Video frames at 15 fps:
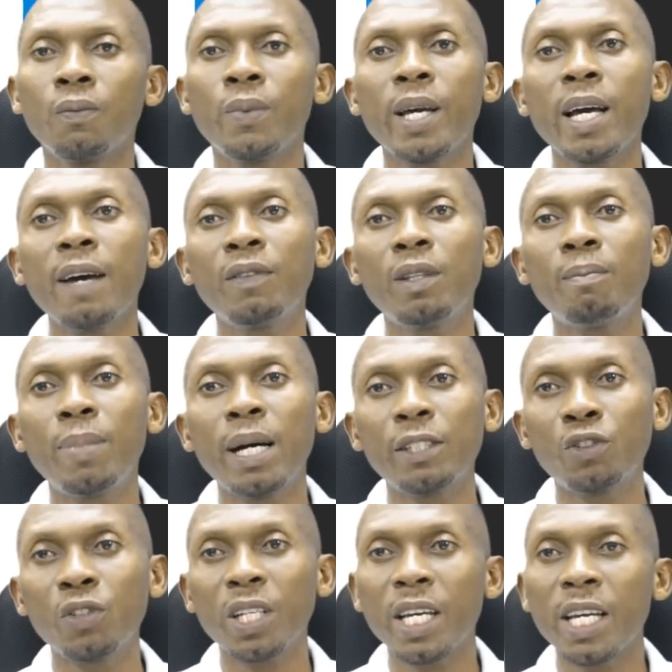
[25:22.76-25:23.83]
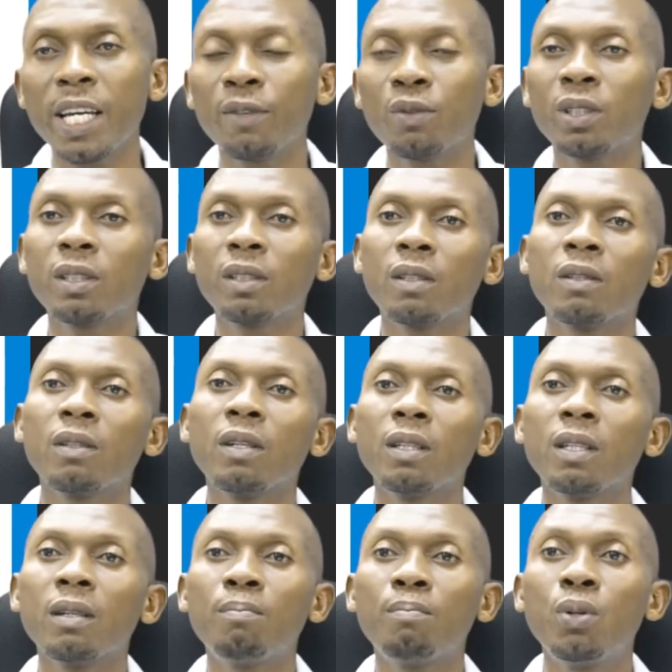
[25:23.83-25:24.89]
We have the battery cage, which is
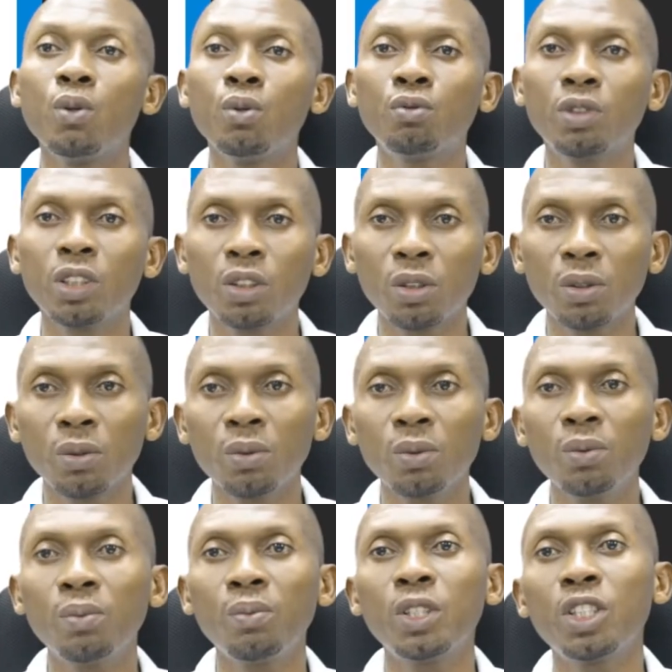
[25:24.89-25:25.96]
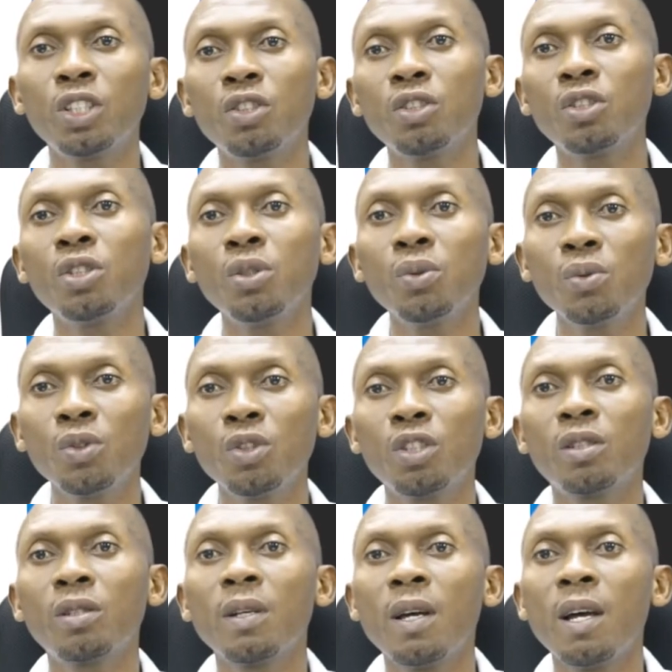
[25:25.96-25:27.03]
another poultry tool, which is
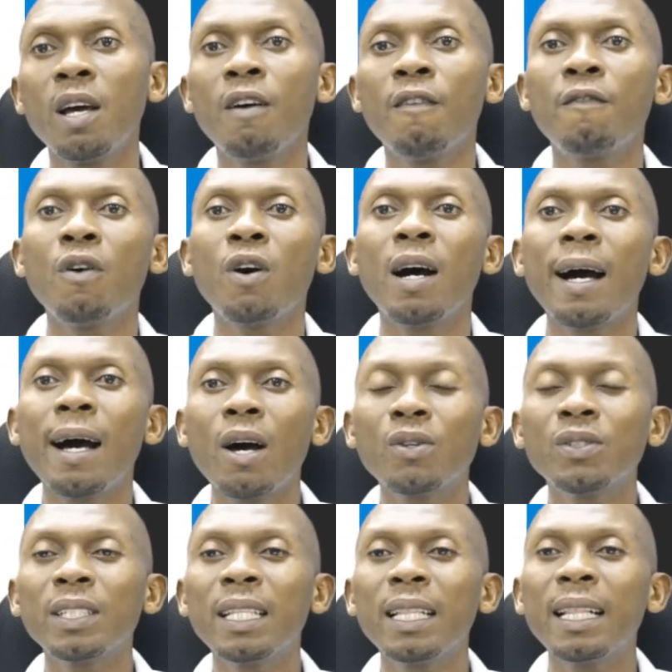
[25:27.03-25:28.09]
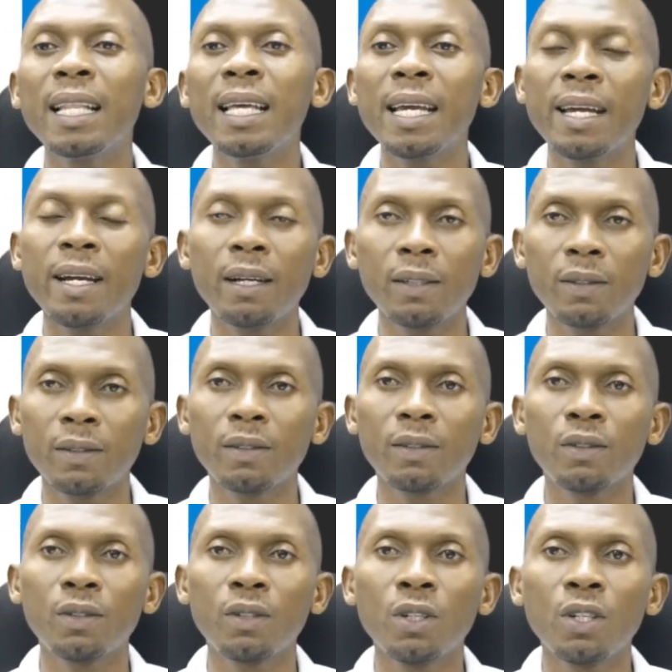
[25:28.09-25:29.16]
used for housing layers.
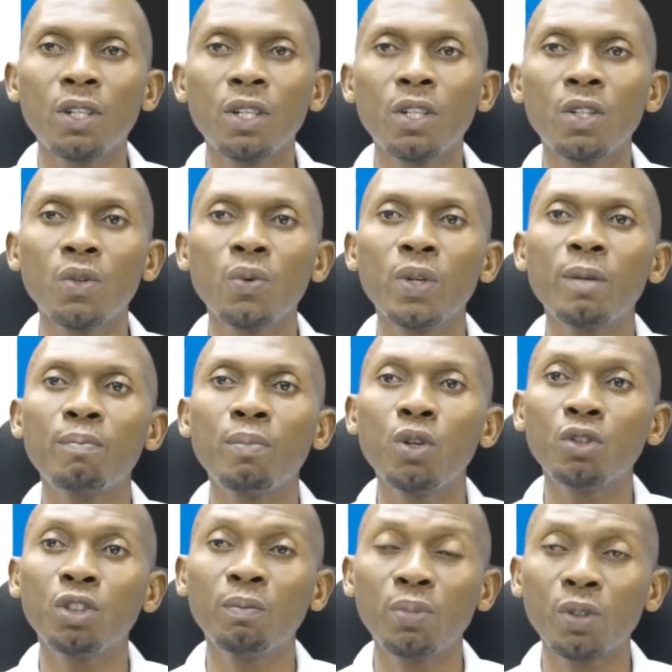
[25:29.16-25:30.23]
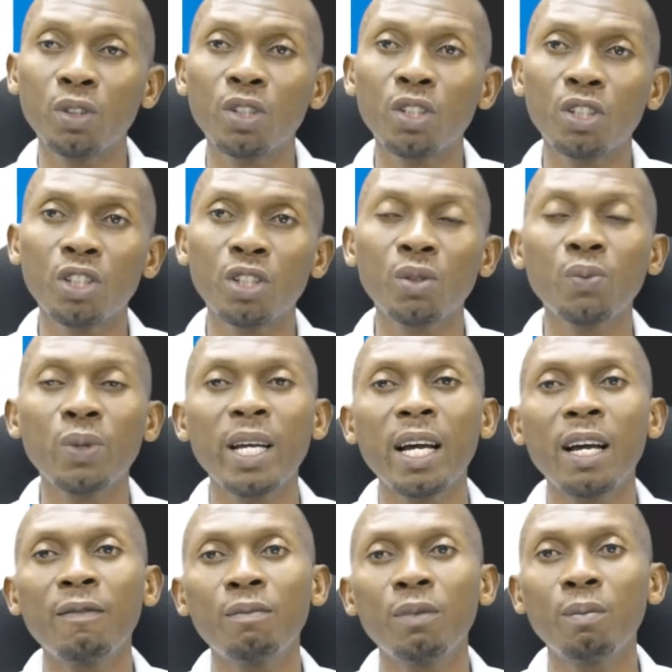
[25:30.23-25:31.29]
You know, in poultry production, we
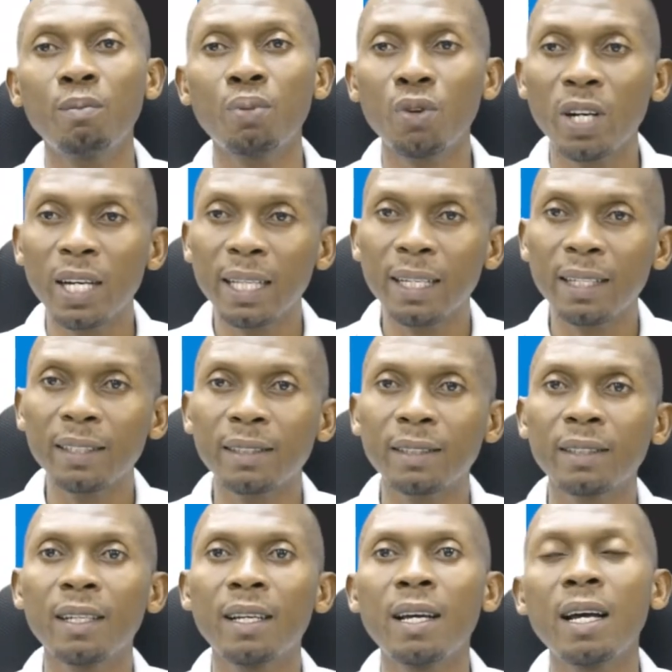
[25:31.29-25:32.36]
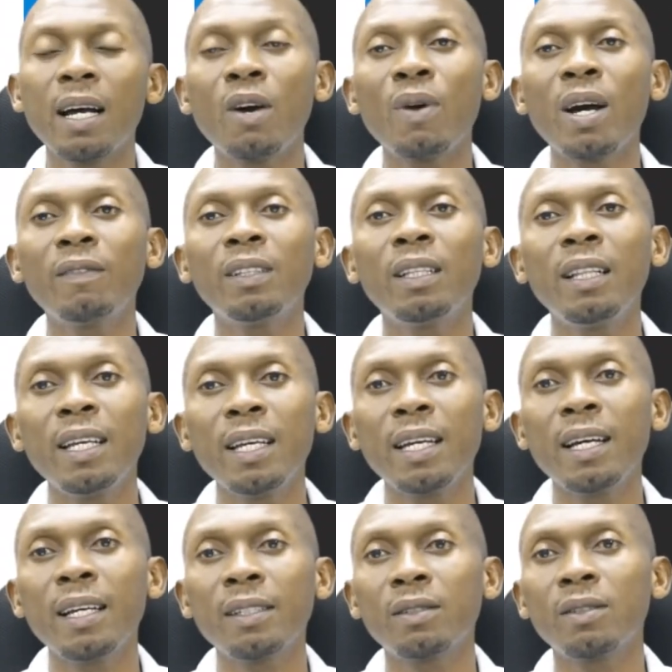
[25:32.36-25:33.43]
have the broilers, and we have the
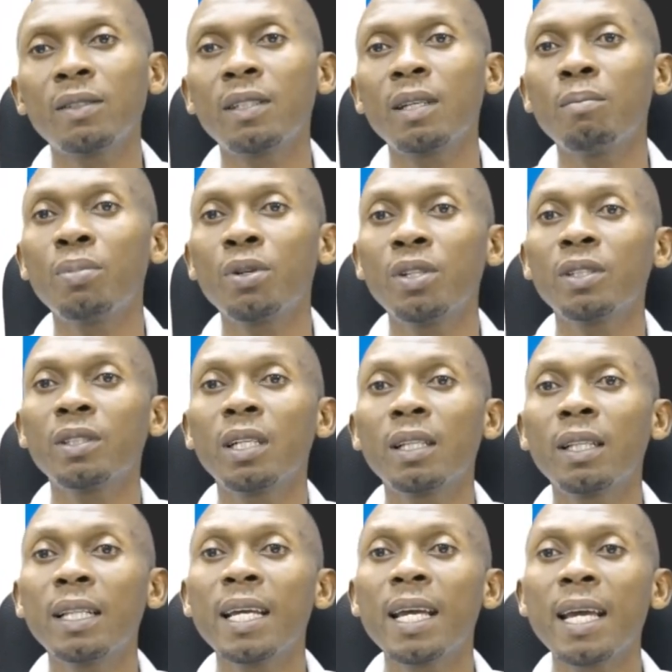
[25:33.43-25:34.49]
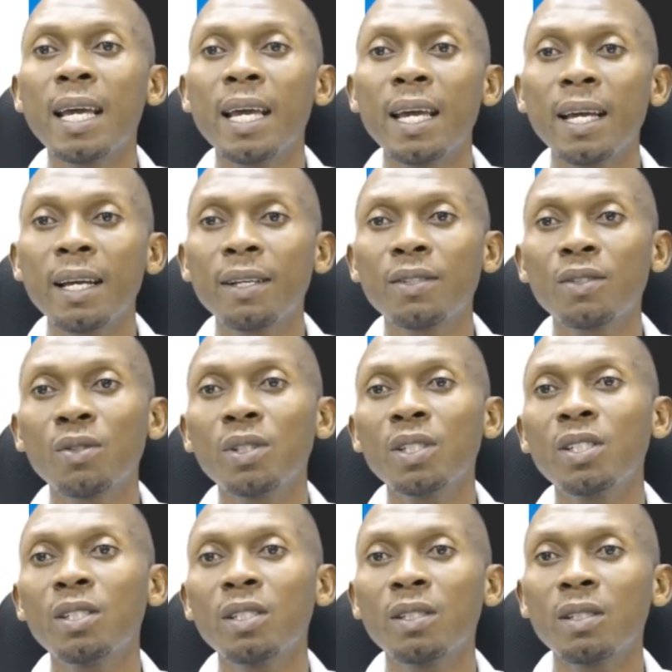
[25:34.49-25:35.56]
layers those are birds that lay eggs so
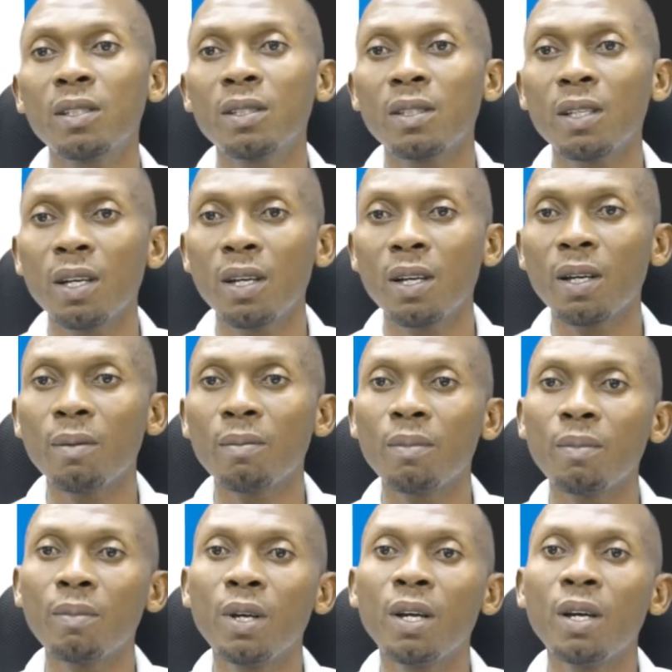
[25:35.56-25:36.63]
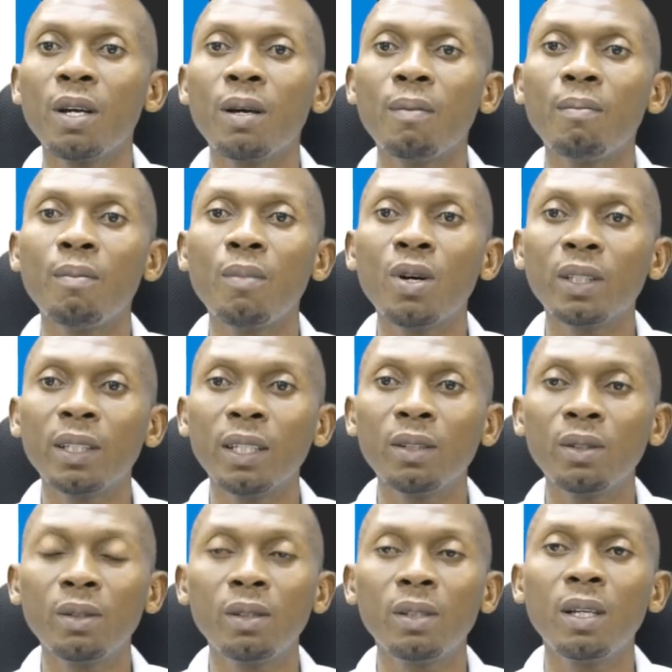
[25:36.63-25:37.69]
this is um, a
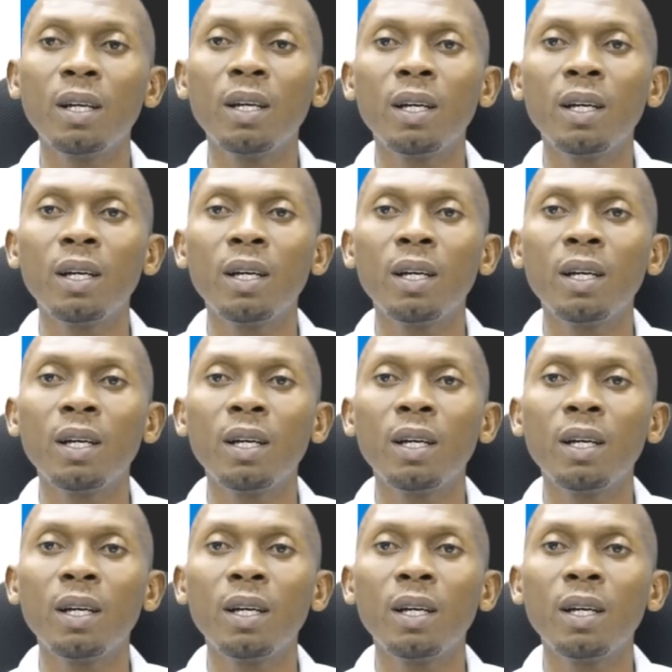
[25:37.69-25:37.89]
modern